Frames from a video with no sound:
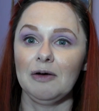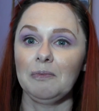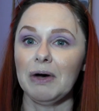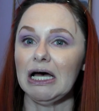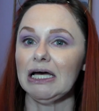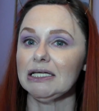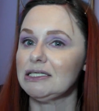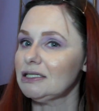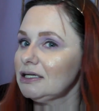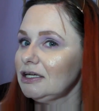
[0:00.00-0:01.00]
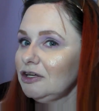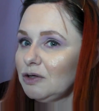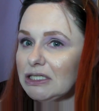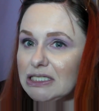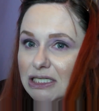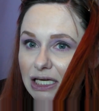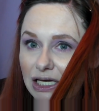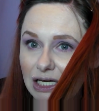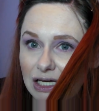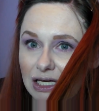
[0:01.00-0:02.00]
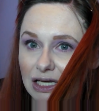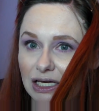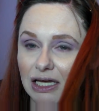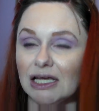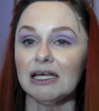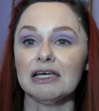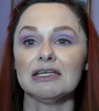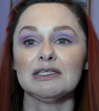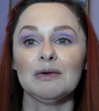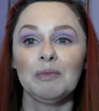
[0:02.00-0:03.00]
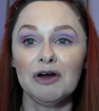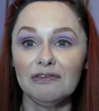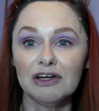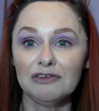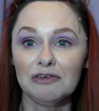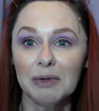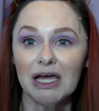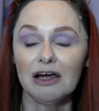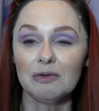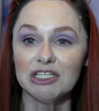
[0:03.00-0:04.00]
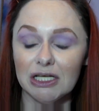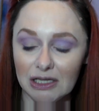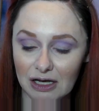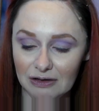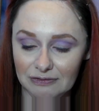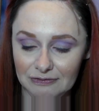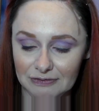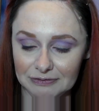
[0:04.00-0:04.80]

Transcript: But you can see it is perfect for my hair, which I love.